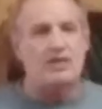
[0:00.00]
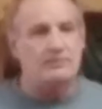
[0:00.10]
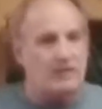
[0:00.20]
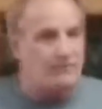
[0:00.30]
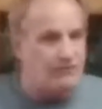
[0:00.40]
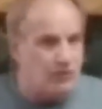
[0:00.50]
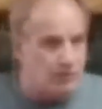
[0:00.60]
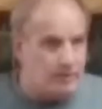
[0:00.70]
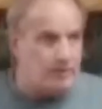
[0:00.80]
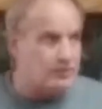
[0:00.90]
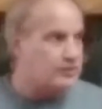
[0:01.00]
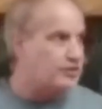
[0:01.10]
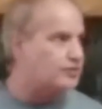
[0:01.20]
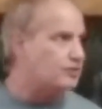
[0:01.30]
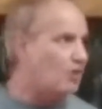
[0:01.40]
Sometimes I feel that it's
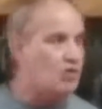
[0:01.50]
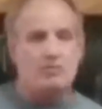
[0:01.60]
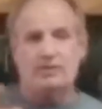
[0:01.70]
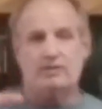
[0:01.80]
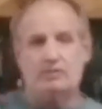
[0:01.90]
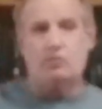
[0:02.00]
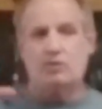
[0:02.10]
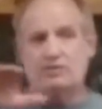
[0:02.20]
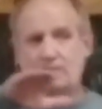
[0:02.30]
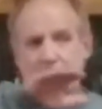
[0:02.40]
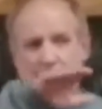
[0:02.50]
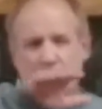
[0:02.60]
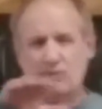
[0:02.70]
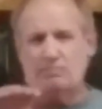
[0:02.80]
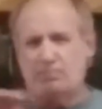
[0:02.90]
just the harmony in the woods. I'm
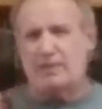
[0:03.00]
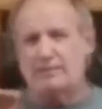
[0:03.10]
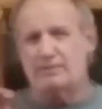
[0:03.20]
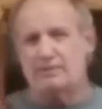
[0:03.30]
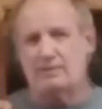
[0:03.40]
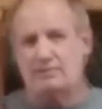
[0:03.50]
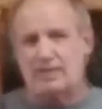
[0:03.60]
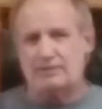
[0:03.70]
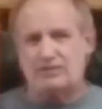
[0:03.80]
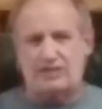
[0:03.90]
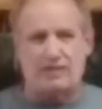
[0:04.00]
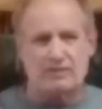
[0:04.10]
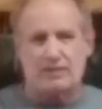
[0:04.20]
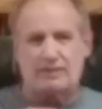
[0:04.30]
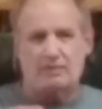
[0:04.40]
not really blending in. I'm not
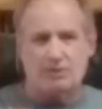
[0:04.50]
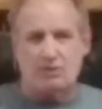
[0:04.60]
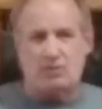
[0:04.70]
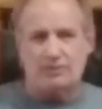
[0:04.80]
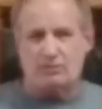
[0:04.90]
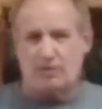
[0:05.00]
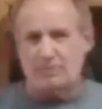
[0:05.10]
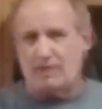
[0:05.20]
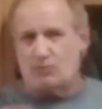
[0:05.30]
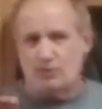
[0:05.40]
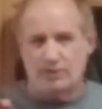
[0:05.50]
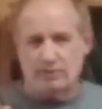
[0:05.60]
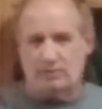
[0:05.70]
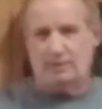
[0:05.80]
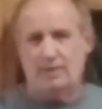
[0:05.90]
sounding like I belong there. I'm not
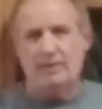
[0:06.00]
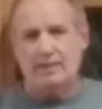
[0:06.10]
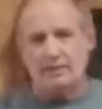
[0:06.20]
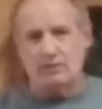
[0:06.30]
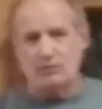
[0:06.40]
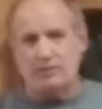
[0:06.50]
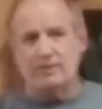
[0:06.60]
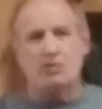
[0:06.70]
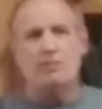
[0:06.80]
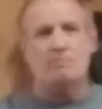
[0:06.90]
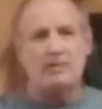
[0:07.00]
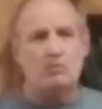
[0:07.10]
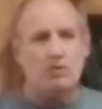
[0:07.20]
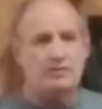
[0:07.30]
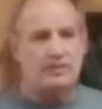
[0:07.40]
real. You get into a
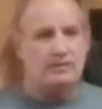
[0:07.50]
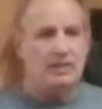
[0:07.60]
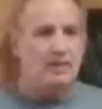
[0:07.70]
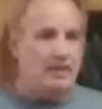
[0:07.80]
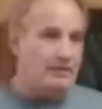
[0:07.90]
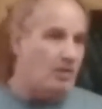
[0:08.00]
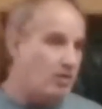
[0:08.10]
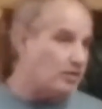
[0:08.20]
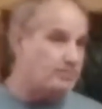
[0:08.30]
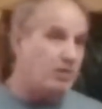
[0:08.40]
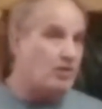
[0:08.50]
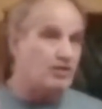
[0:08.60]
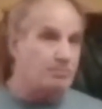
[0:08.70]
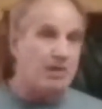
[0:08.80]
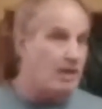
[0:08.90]
big woods and the hardest
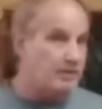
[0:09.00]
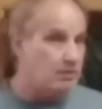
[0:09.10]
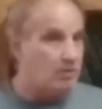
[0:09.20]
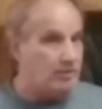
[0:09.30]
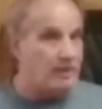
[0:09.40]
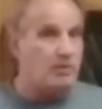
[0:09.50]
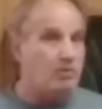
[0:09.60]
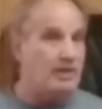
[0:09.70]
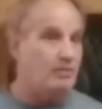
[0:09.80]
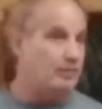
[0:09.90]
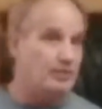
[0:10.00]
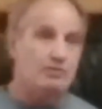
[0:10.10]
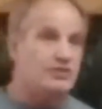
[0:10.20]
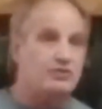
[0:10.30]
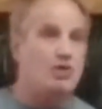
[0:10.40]
part is blind call. And I call that when
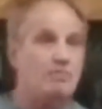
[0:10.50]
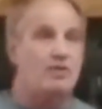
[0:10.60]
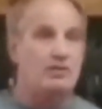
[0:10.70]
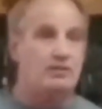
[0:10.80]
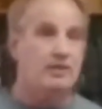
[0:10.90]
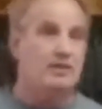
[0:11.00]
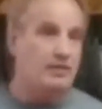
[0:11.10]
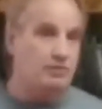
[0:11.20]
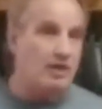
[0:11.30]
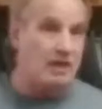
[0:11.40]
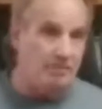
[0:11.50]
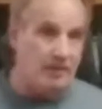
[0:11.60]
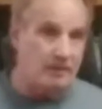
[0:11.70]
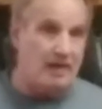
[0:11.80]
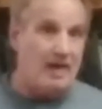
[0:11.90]
there is no bird. You got to
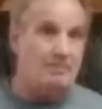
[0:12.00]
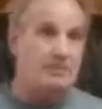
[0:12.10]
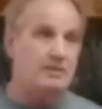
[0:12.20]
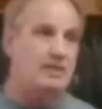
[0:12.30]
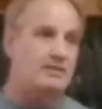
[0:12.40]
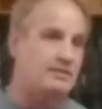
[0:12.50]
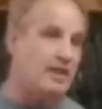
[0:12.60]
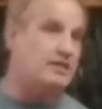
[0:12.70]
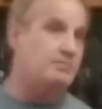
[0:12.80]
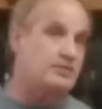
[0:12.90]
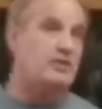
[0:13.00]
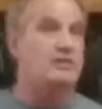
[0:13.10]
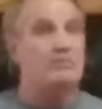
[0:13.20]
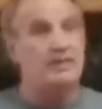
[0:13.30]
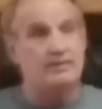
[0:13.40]
make it happen. And that
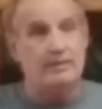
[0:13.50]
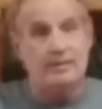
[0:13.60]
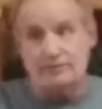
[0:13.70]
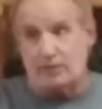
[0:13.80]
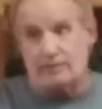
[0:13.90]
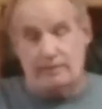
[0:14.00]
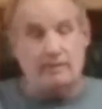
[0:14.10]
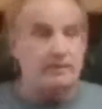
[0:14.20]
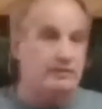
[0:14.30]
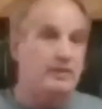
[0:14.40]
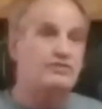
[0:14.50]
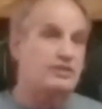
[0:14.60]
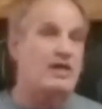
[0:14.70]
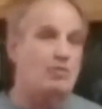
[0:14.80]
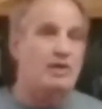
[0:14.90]
90% of my turkey hunting is
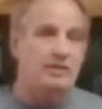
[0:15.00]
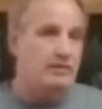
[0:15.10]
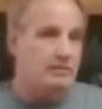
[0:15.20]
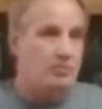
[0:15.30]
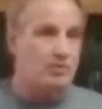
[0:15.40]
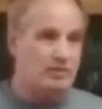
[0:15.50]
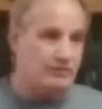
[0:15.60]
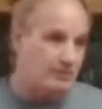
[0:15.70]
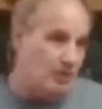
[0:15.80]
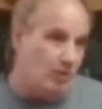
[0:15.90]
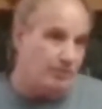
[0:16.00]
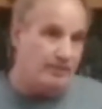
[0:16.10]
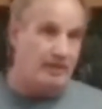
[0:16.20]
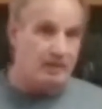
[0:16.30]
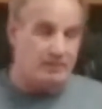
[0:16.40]
that way anymore because I'm older
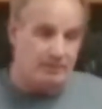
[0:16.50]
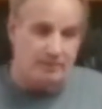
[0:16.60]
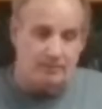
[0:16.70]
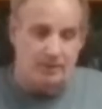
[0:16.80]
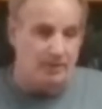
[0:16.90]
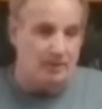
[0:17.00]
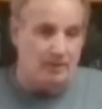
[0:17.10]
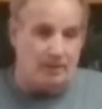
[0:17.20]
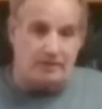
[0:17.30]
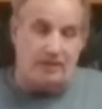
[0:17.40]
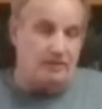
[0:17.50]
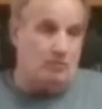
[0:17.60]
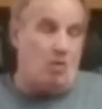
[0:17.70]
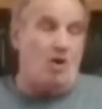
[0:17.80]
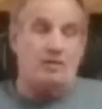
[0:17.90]
now. I can't
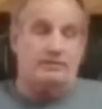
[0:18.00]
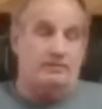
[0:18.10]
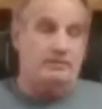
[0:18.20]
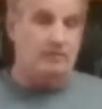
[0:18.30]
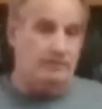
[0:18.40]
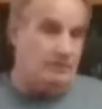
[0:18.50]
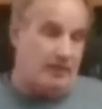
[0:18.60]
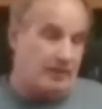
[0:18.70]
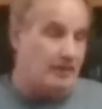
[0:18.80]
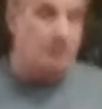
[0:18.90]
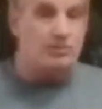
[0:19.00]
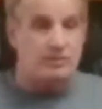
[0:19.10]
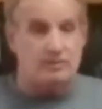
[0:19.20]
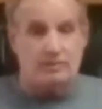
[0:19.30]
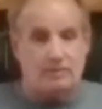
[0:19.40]
walk like I
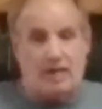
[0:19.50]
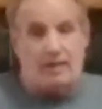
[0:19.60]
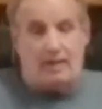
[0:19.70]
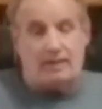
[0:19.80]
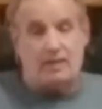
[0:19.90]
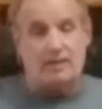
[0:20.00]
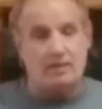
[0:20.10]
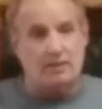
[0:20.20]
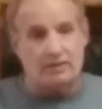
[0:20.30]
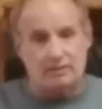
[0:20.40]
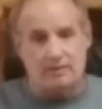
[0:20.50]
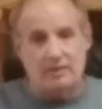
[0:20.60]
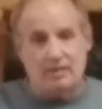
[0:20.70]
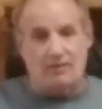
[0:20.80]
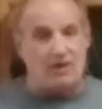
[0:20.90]
used to. I kind of like,
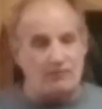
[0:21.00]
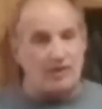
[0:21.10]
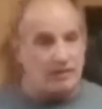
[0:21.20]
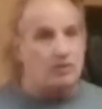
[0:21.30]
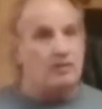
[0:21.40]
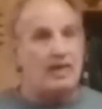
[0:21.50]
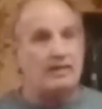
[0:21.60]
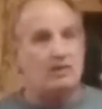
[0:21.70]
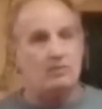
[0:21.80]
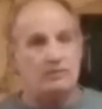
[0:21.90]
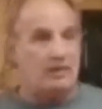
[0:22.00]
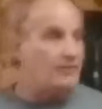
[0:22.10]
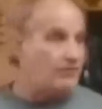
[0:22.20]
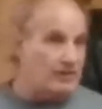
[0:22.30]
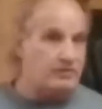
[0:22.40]
if I find a good echo and
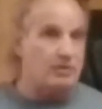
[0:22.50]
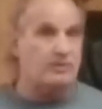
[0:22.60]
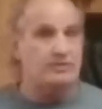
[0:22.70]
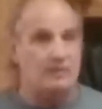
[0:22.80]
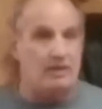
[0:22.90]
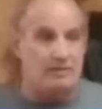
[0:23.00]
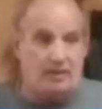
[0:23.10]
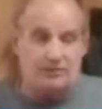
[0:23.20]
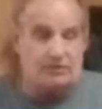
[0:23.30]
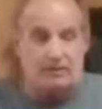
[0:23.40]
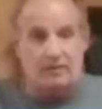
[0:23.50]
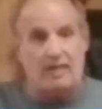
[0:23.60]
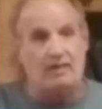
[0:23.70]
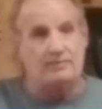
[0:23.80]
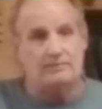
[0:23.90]
I find turkey sign, I'll stick it
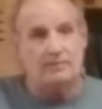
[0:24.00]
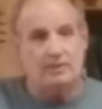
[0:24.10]
out.